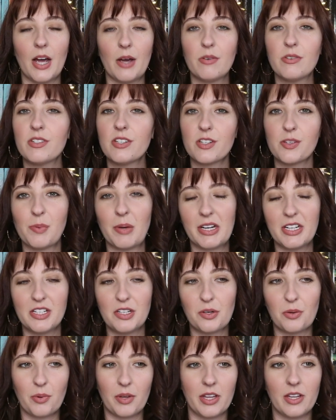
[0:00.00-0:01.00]
I was expecting
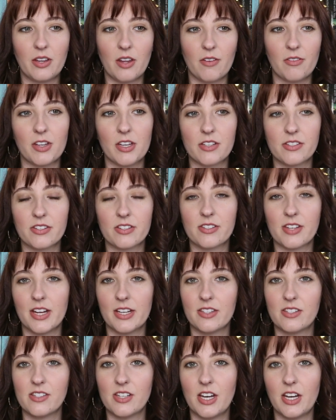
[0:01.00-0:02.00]
to really love this because I
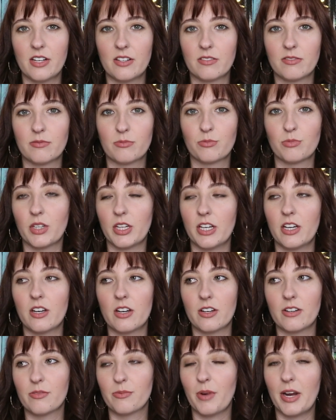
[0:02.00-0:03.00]
had seen really
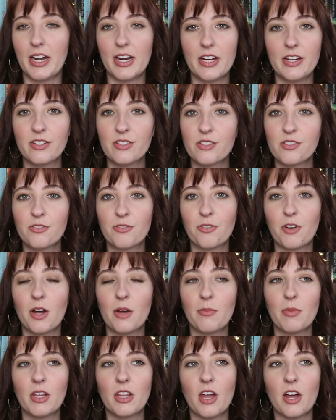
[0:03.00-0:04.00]
good ratings
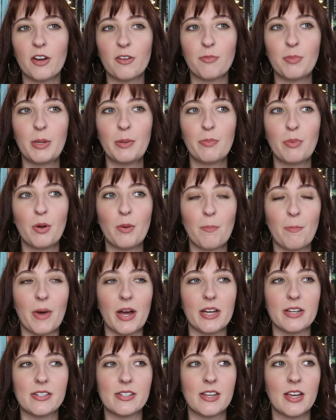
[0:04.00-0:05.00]
from a lot of people,
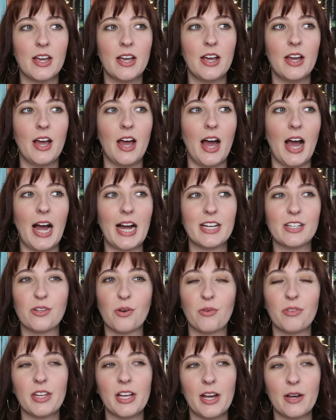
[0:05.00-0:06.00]
but I
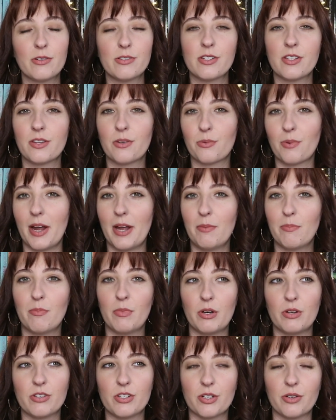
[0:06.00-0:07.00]
don't think I was in the right
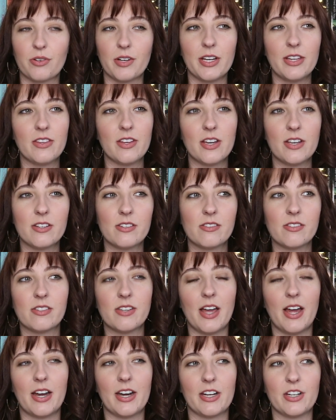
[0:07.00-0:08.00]
mood to read this,
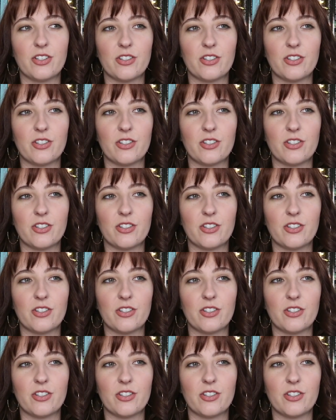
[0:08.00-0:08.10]
and I